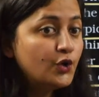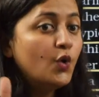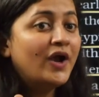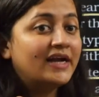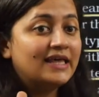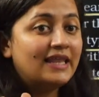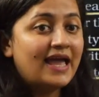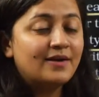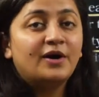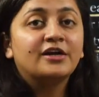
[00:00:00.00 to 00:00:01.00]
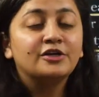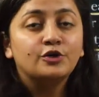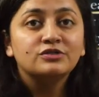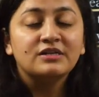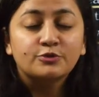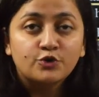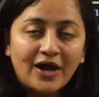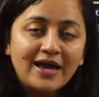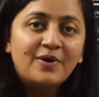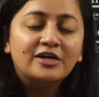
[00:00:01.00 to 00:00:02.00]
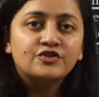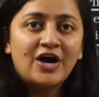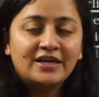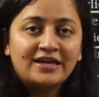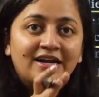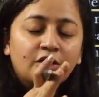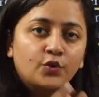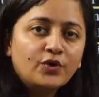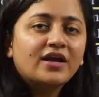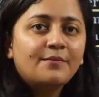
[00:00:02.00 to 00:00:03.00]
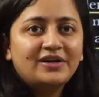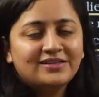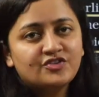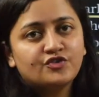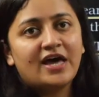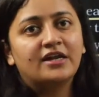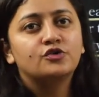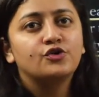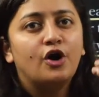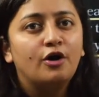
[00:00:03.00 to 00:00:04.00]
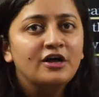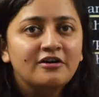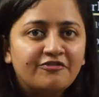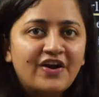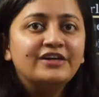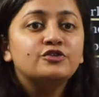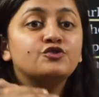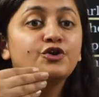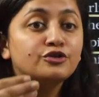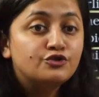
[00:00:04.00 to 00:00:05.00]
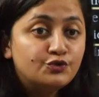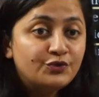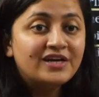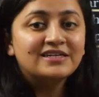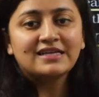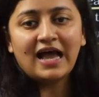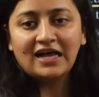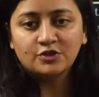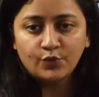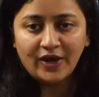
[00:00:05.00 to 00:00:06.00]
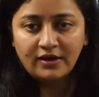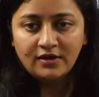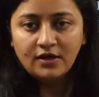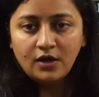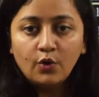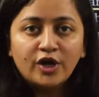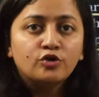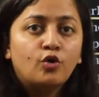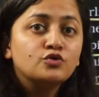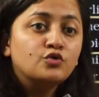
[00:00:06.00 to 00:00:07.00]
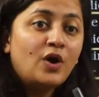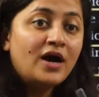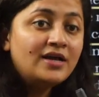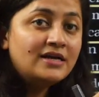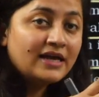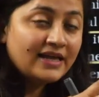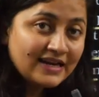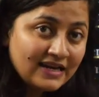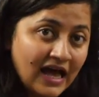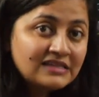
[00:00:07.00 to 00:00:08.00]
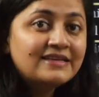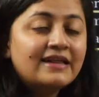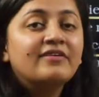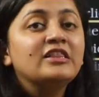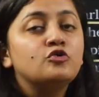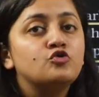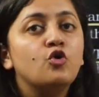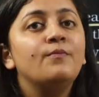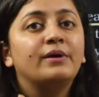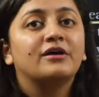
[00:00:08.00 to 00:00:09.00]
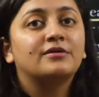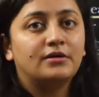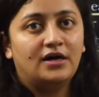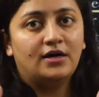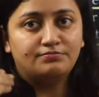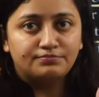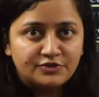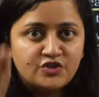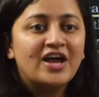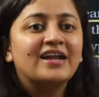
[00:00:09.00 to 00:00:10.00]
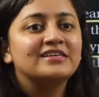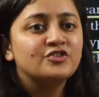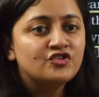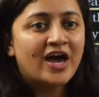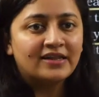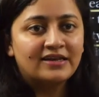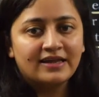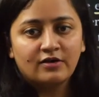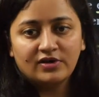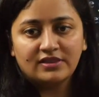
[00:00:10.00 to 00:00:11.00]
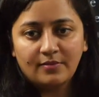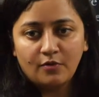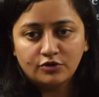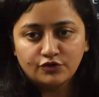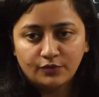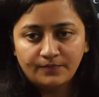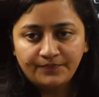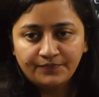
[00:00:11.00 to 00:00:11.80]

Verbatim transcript: Do hit the like button, do subscribe our channel and do recommend this channel to your friends, to your juniors as well. Okay, those who are in class 11th, do uh, share this channel link with them also.